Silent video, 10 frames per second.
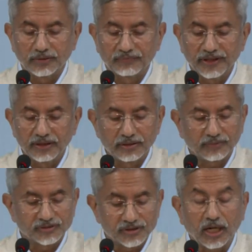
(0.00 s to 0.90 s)
the
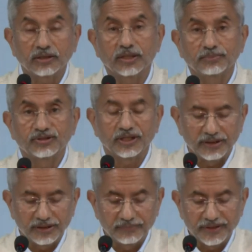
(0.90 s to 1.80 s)
field of startups
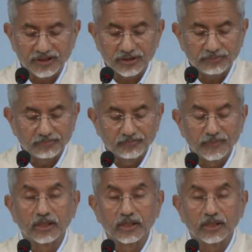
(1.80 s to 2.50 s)
and innovation,